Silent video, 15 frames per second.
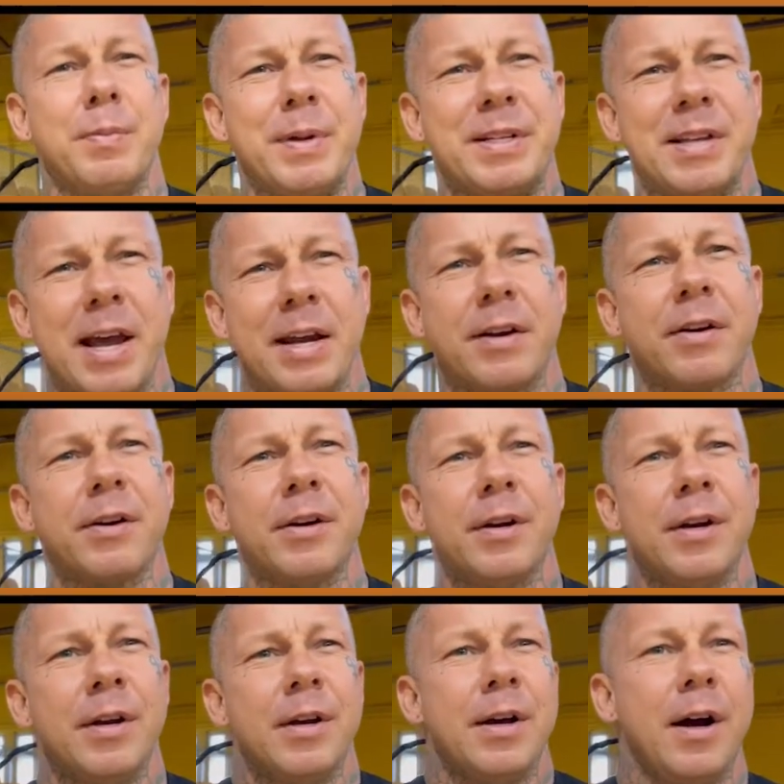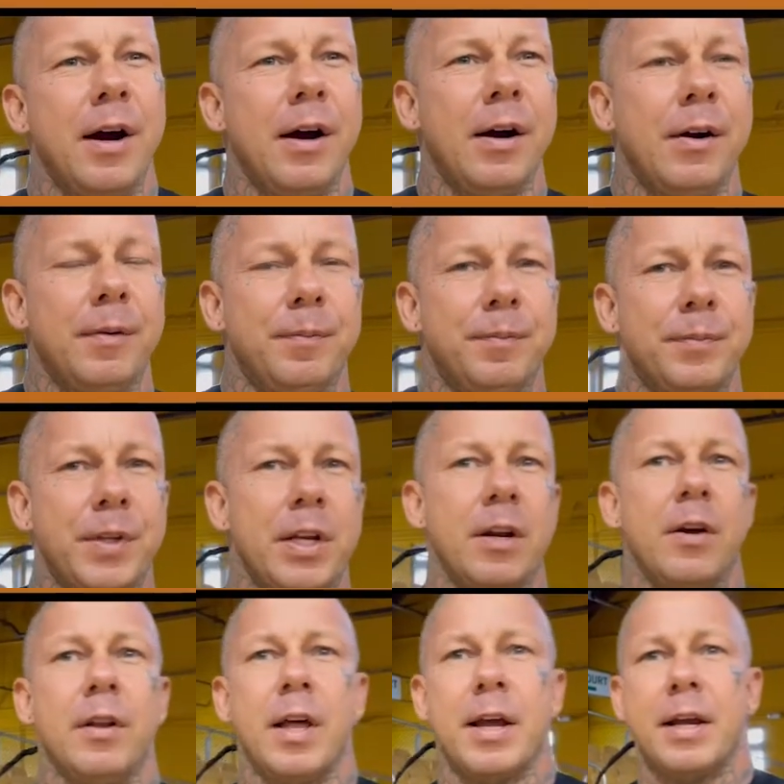Taker.
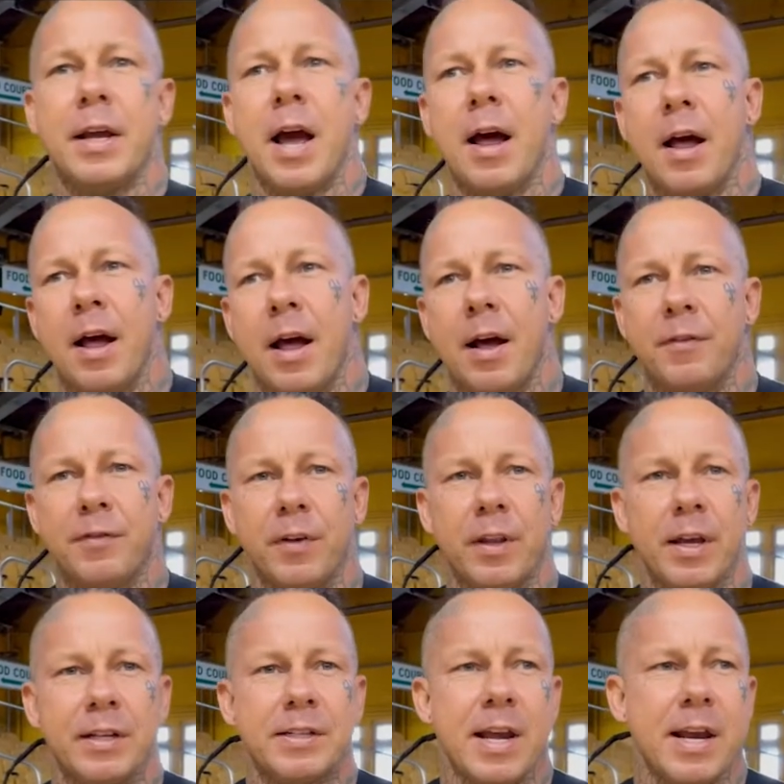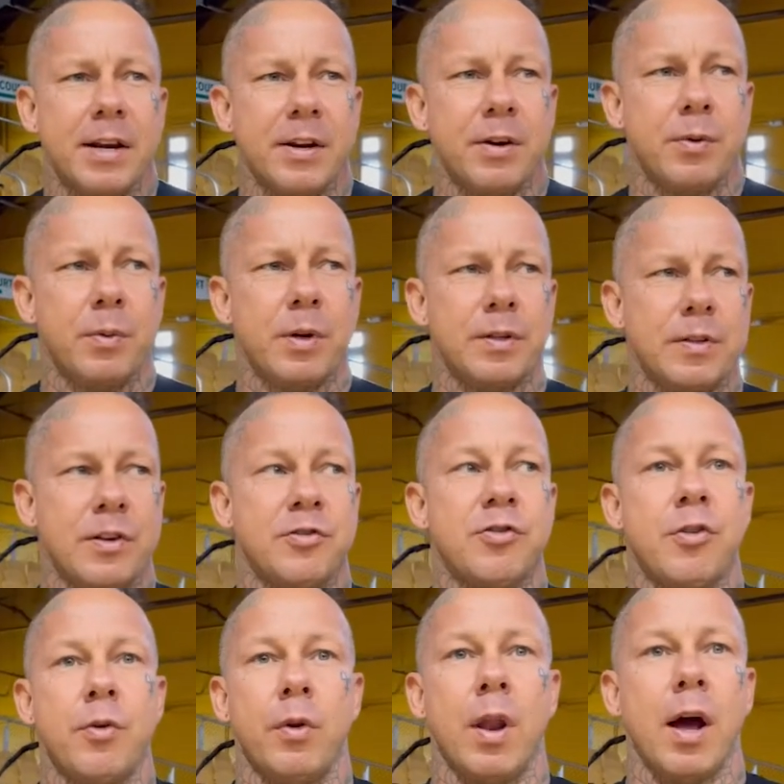I feel like Taker was a
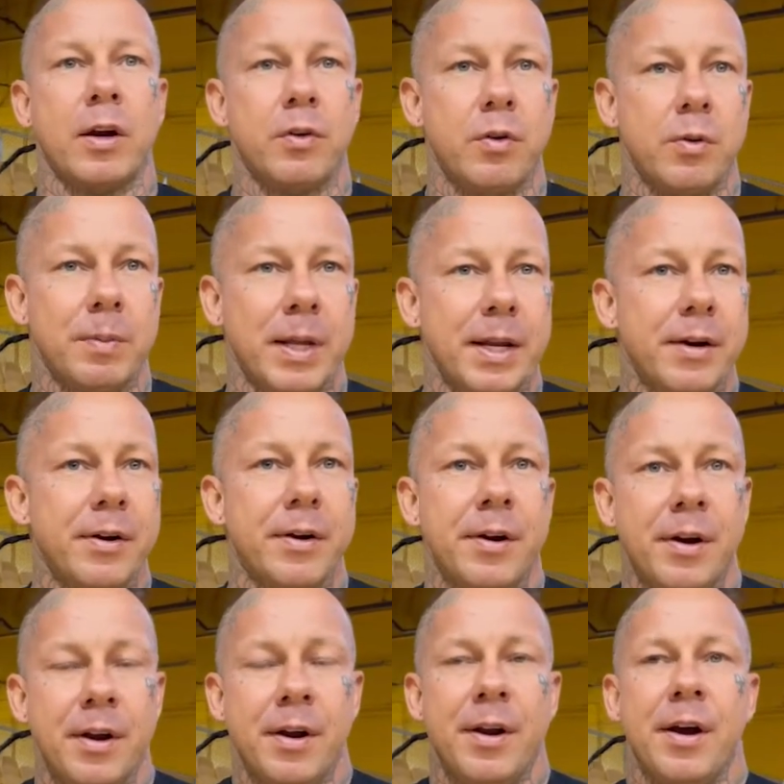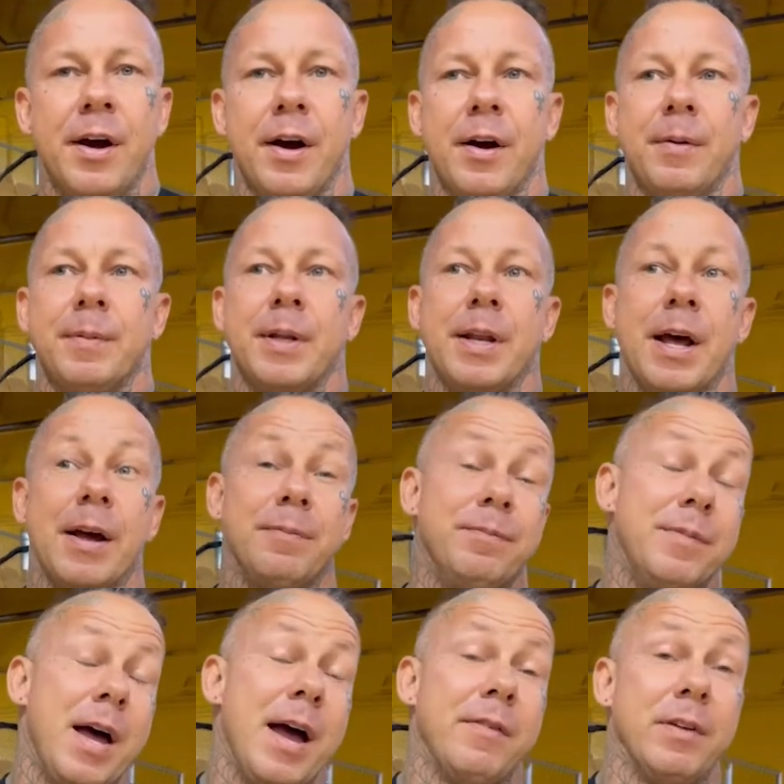true locker room leader. And I
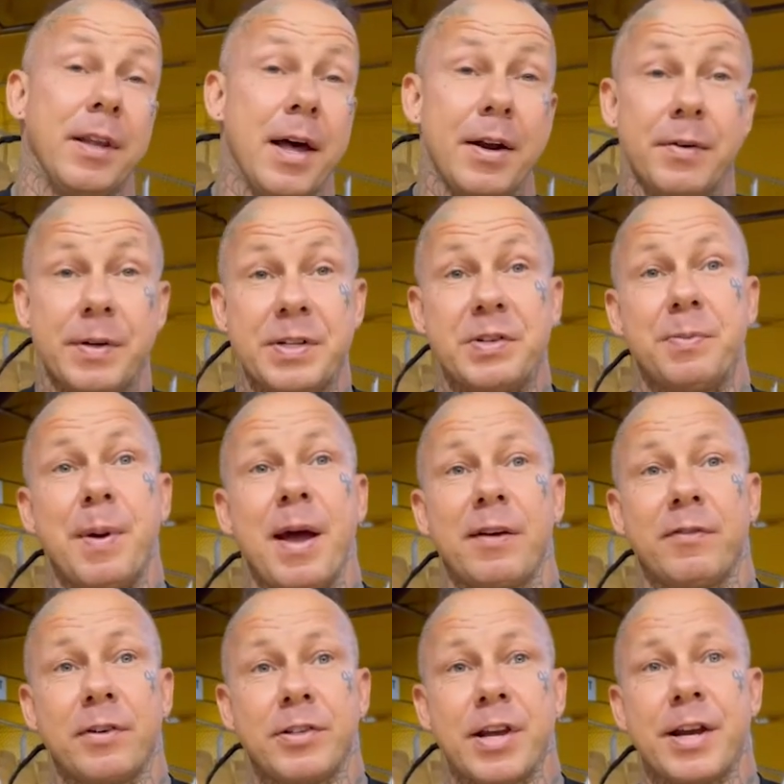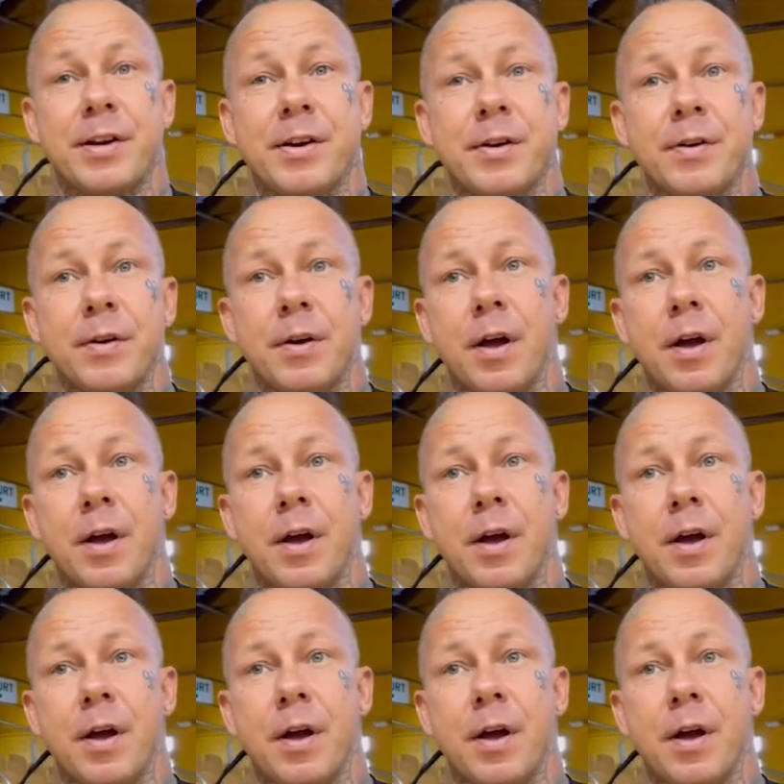have a lot of respect for Taker.